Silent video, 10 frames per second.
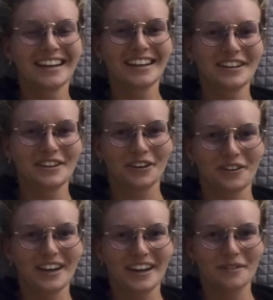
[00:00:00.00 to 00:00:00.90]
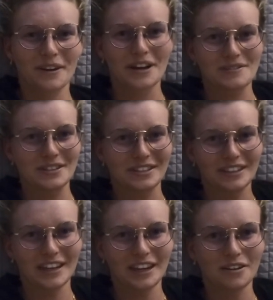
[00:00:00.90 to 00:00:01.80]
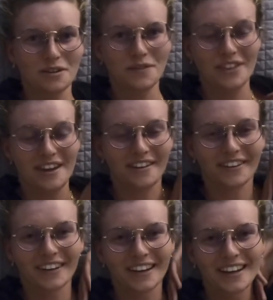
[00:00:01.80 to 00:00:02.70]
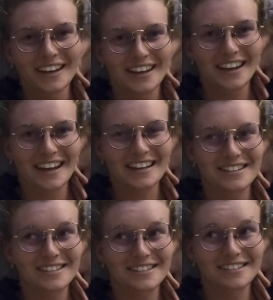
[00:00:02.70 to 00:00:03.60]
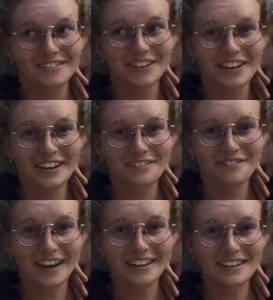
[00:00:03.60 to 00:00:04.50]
In Korea when I was a kid over there, and we're gonna finally